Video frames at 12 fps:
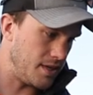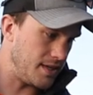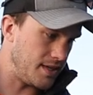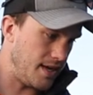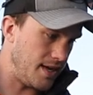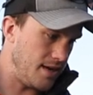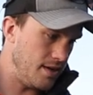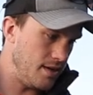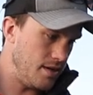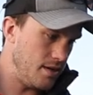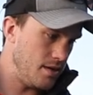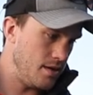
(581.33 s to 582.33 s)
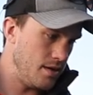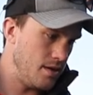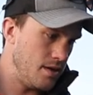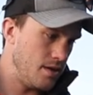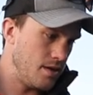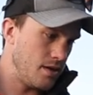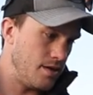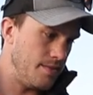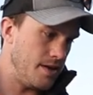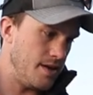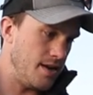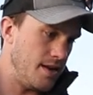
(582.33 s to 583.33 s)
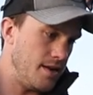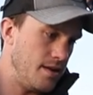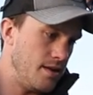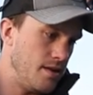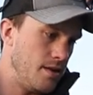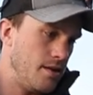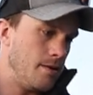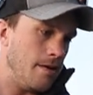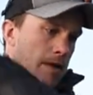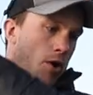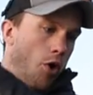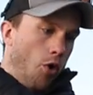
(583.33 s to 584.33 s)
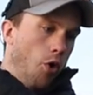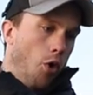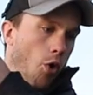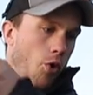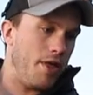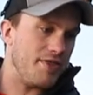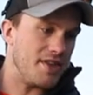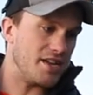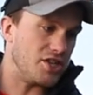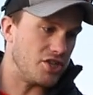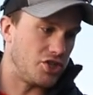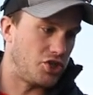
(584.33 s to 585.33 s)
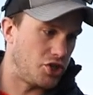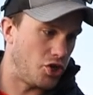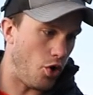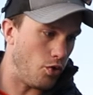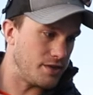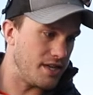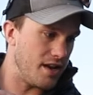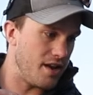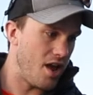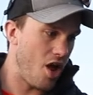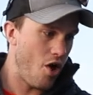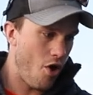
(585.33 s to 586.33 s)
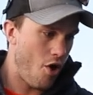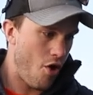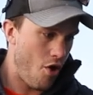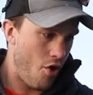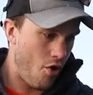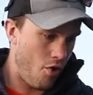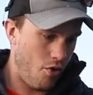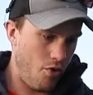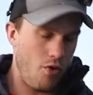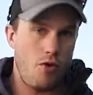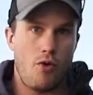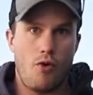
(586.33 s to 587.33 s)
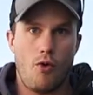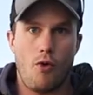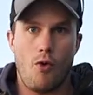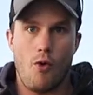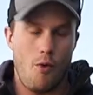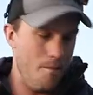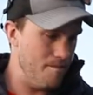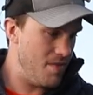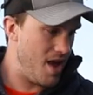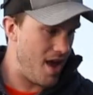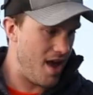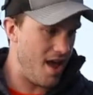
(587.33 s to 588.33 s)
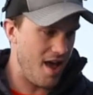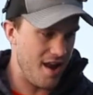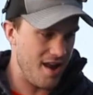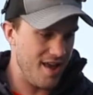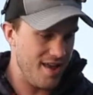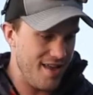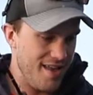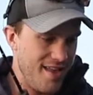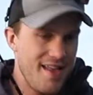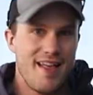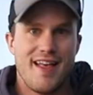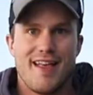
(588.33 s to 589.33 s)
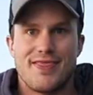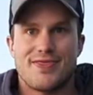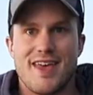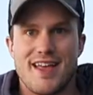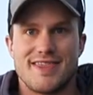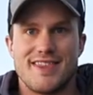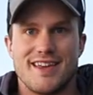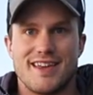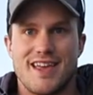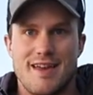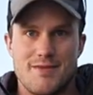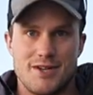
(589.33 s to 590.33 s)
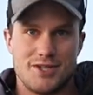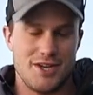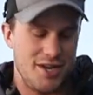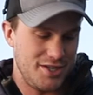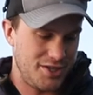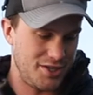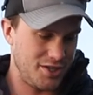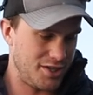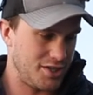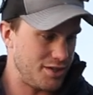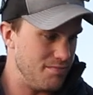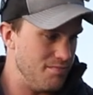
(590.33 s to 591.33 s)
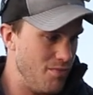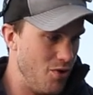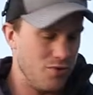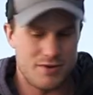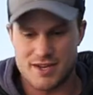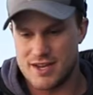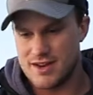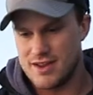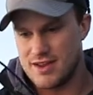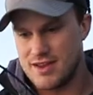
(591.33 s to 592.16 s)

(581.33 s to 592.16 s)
looks like it's hot. Coming in hot. Oh, that thing just choked it. Oh man, that thing came and just smoked it.